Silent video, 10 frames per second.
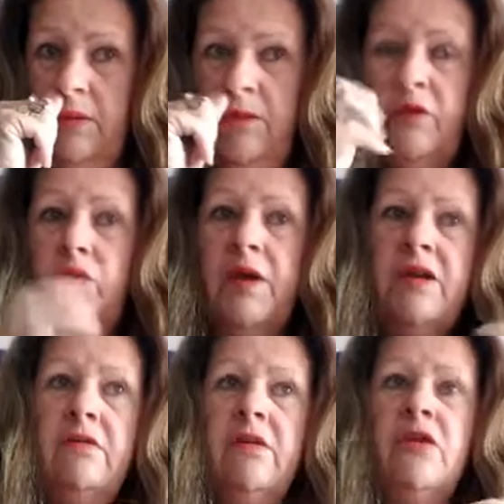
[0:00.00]
Because when
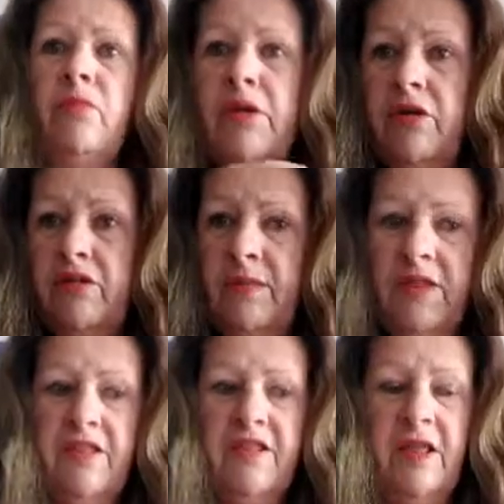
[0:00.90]
you're in your birth
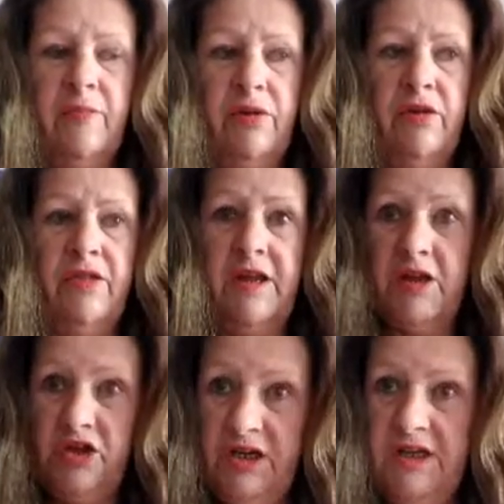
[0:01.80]
month, in that birth
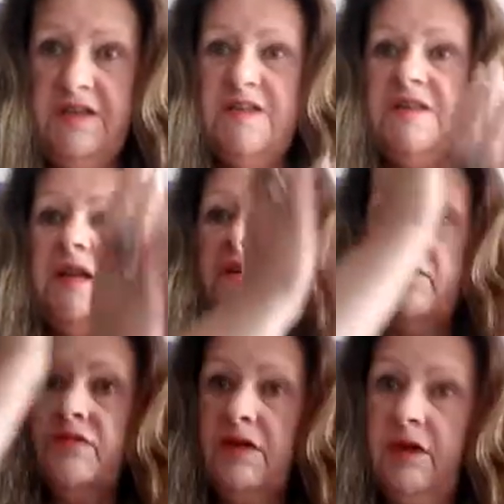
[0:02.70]
energy, it is
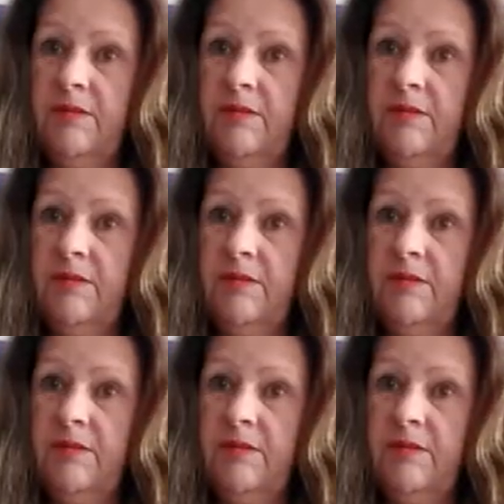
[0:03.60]
takeoff time.